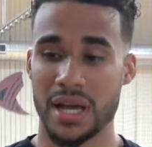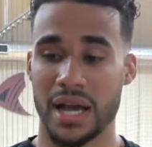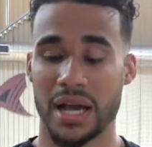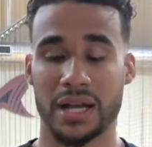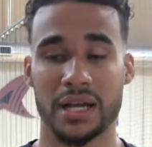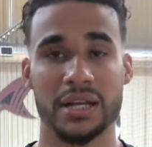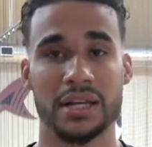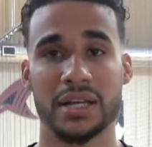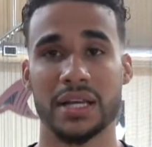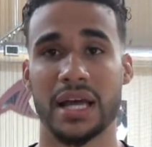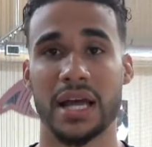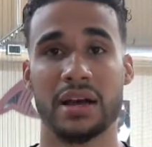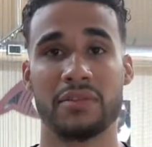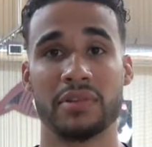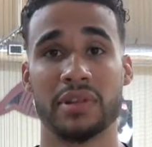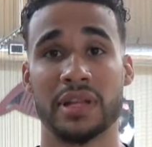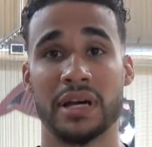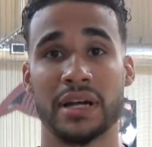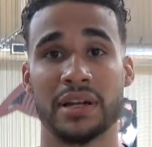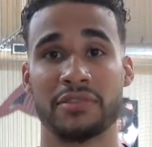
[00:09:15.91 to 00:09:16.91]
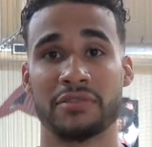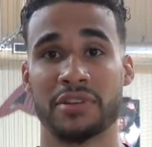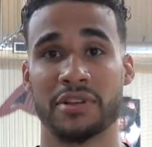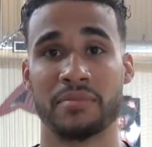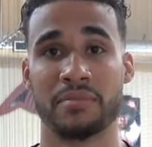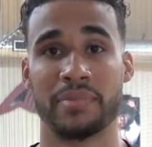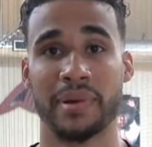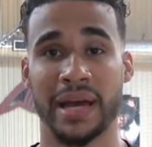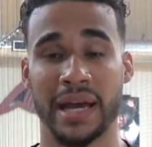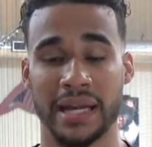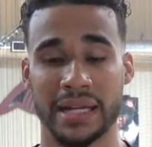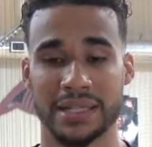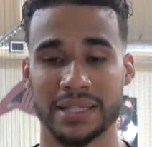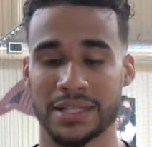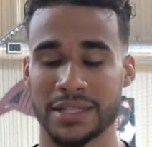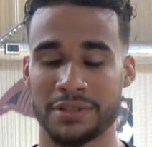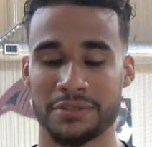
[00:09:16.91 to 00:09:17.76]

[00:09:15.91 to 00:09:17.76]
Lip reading: I couldn't have a lot of impact.